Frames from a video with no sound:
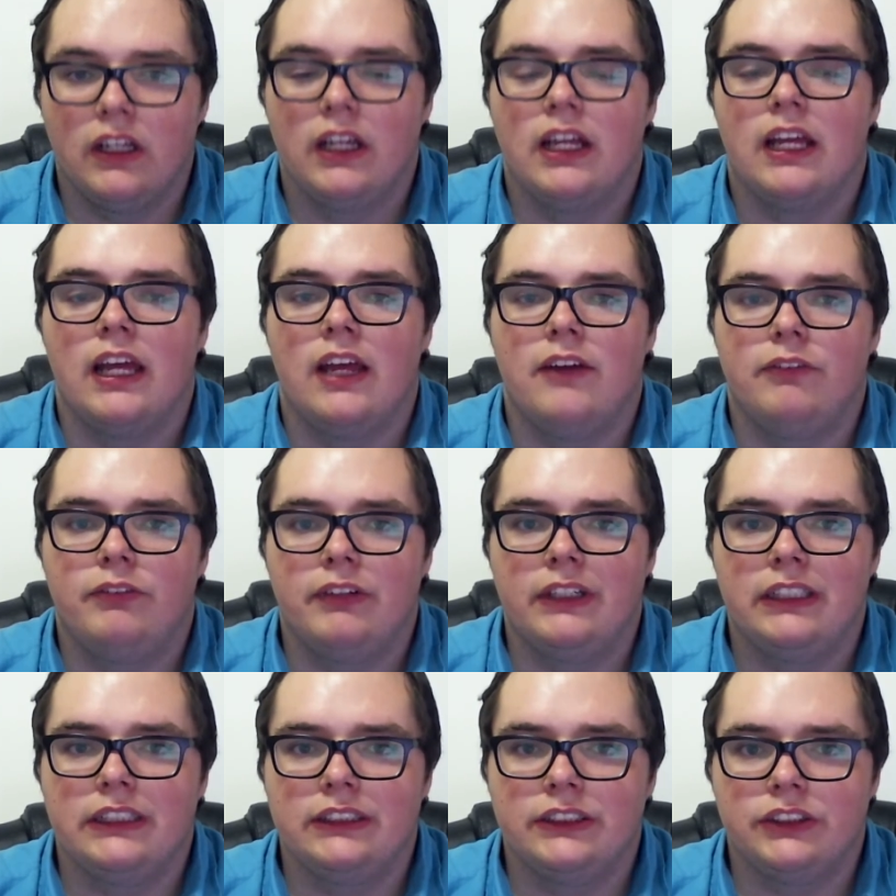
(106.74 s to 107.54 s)
If
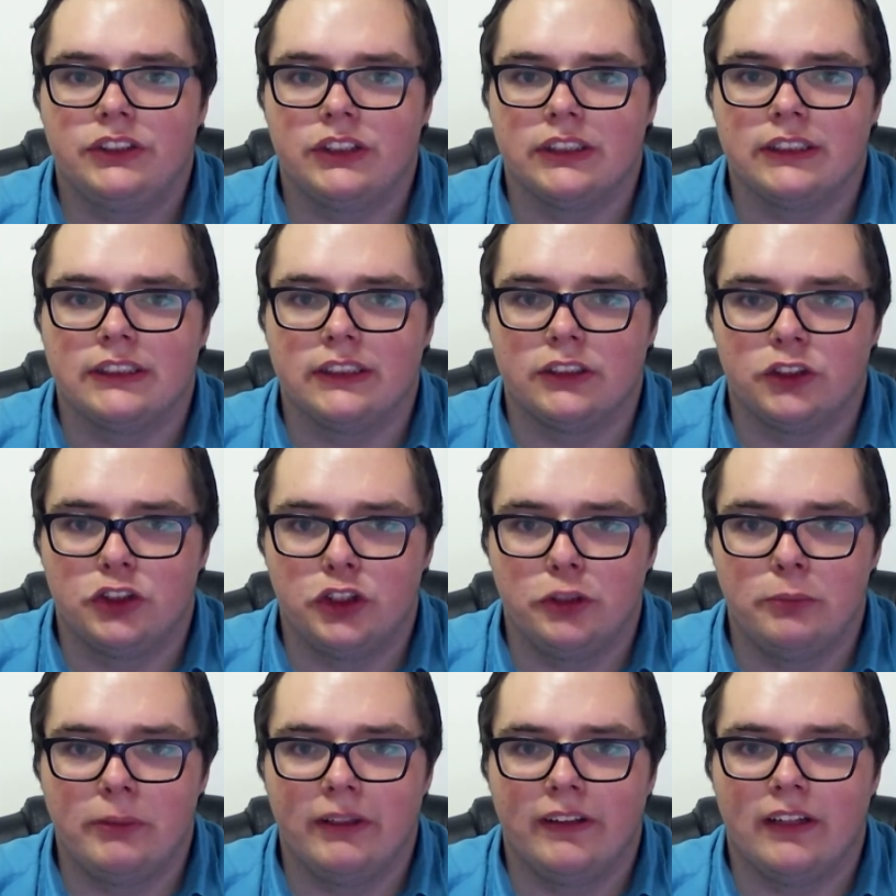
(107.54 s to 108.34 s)
it is just
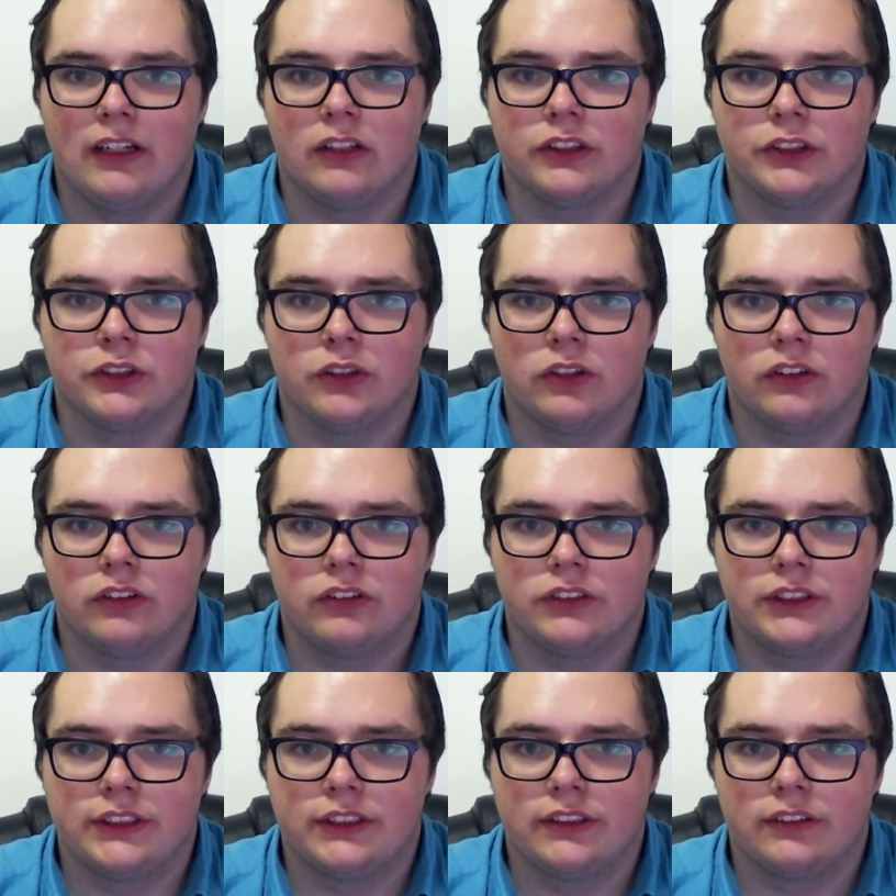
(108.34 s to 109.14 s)
tubing that is
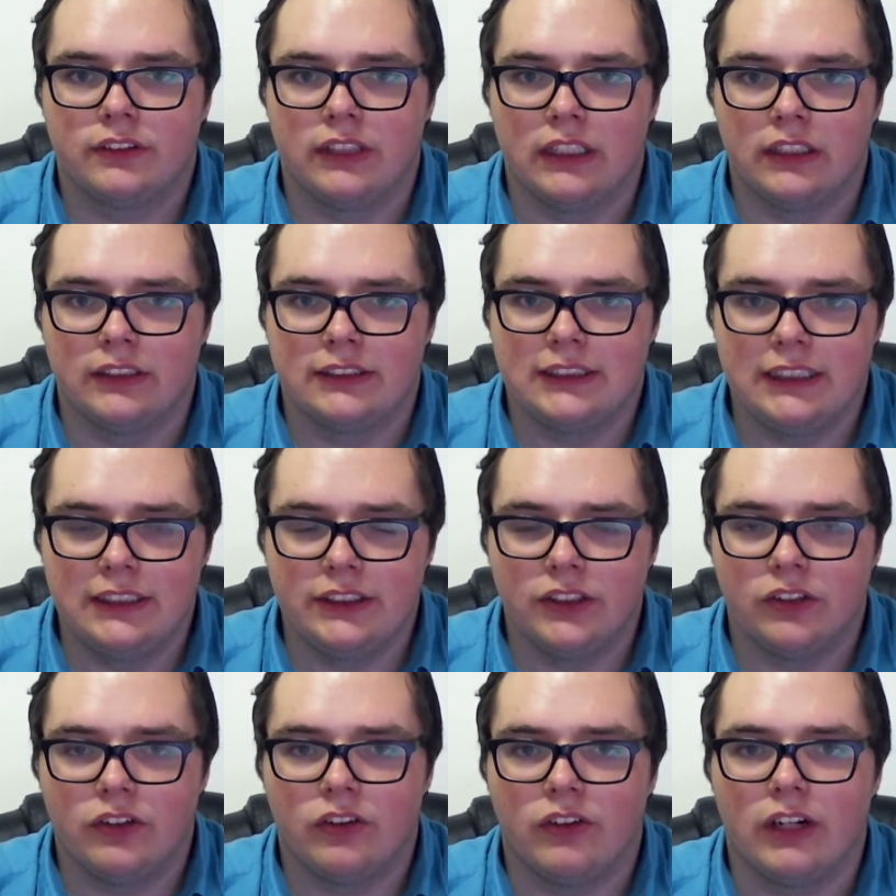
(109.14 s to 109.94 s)
not
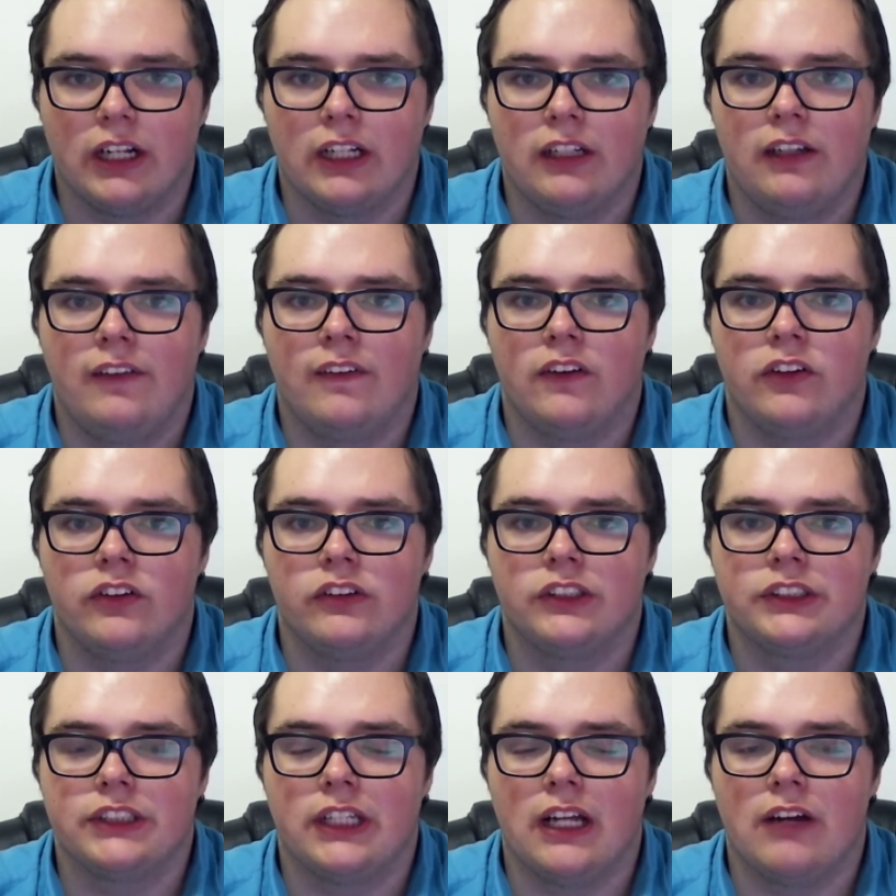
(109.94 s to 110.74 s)
seated correctly, then you're
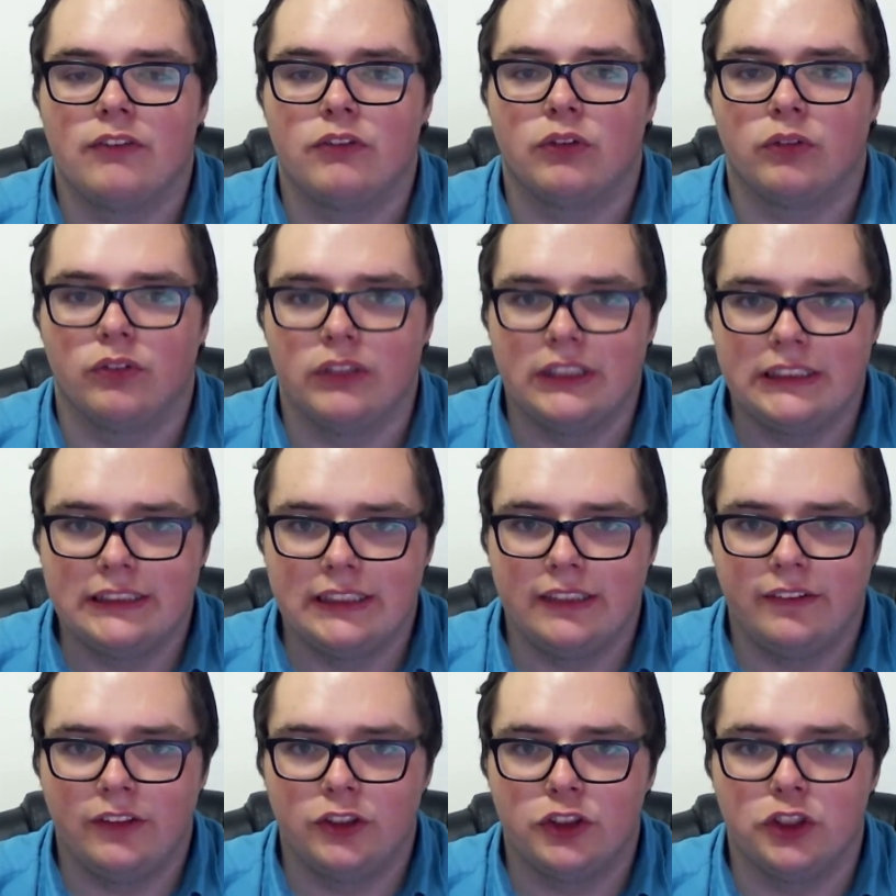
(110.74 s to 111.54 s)
just going to have to
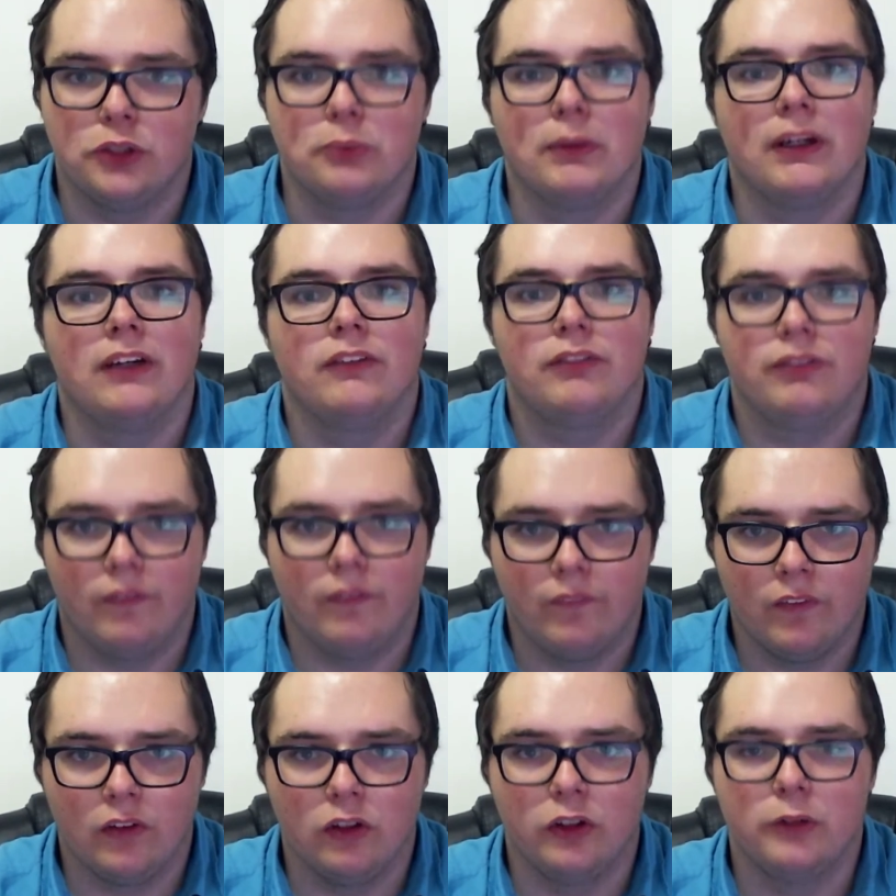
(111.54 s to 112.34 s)
reseat the tubing, fill
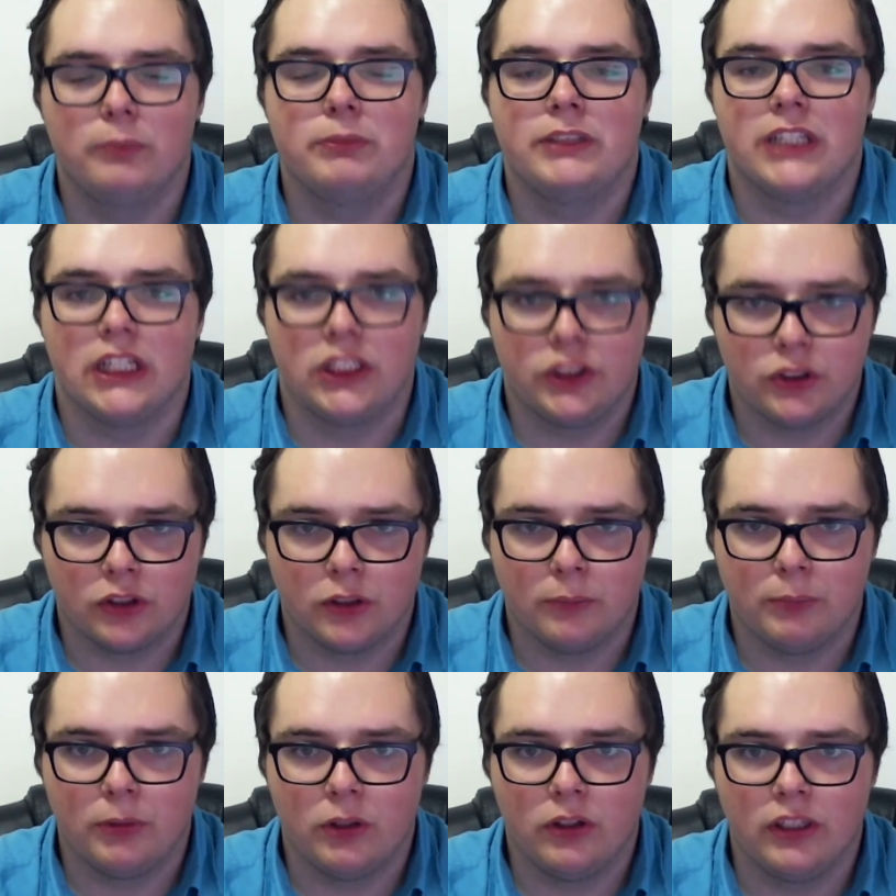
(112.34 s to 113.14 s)
the loop, test your
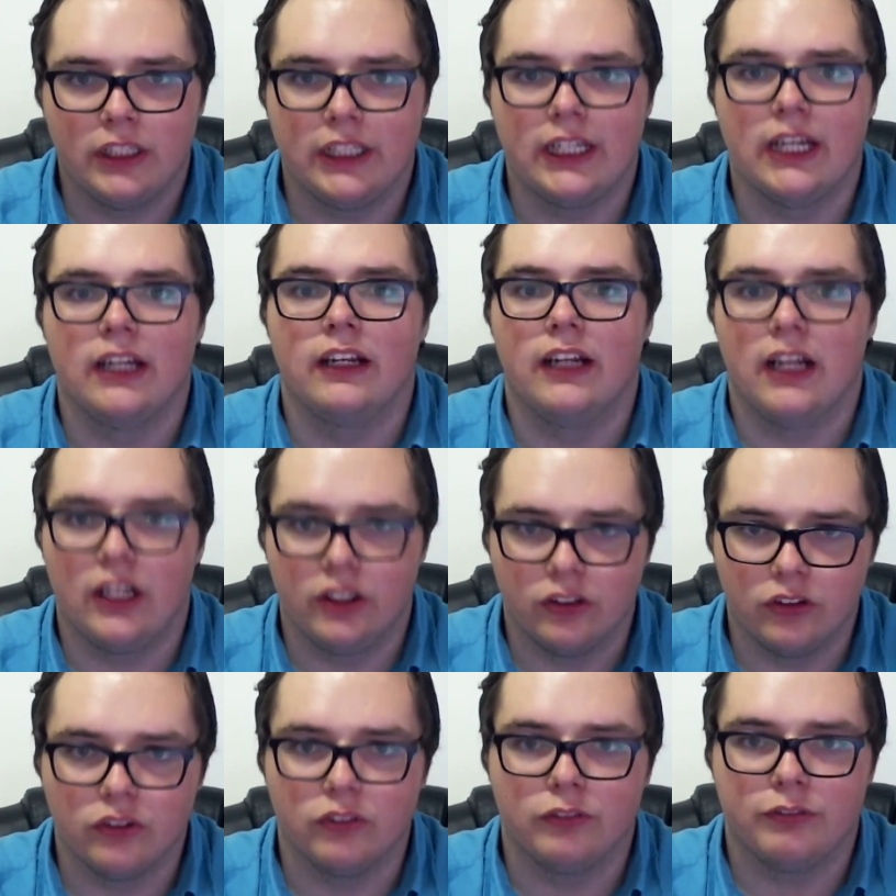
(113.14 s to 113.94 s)
computer again, and
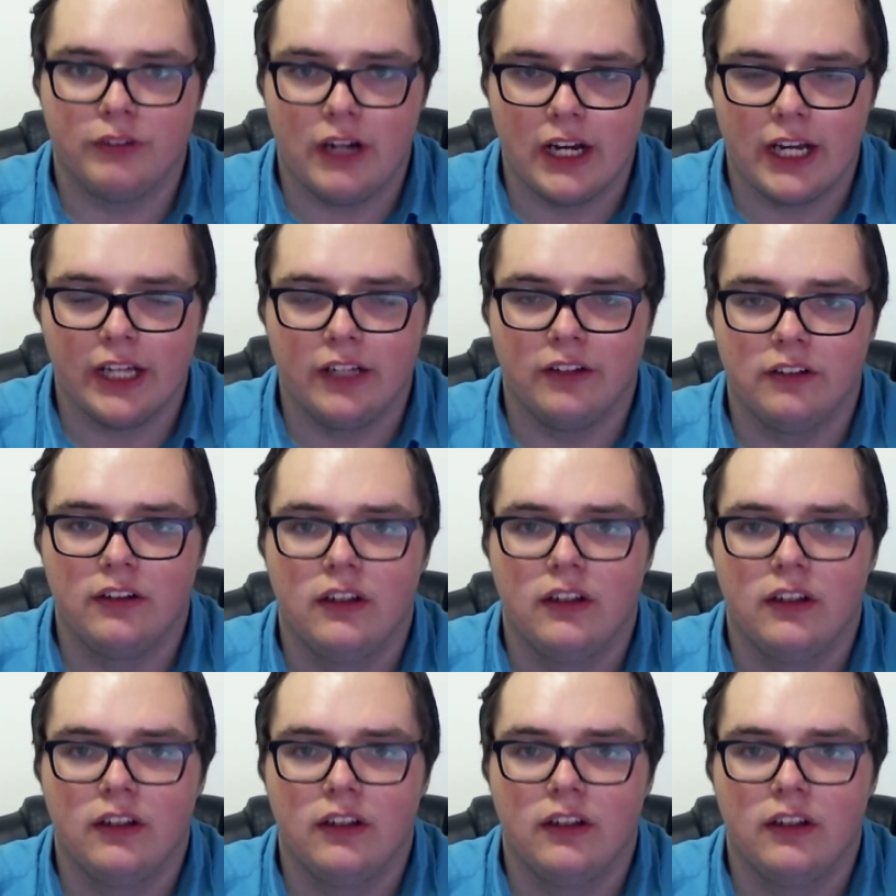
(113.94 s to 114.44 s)
you're fine.